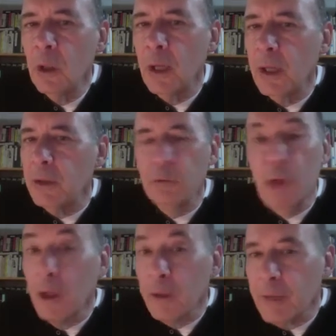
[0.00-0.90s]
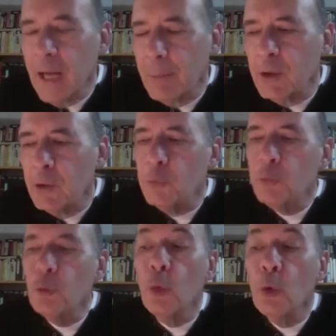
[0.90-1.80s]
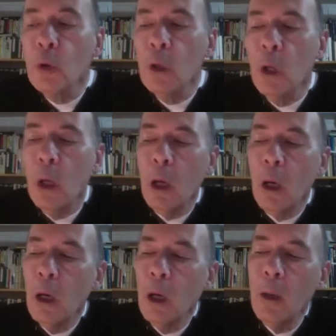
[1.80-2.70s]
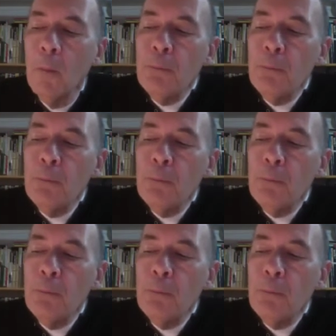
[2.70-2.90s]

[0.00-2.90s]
and none of it happened in school. You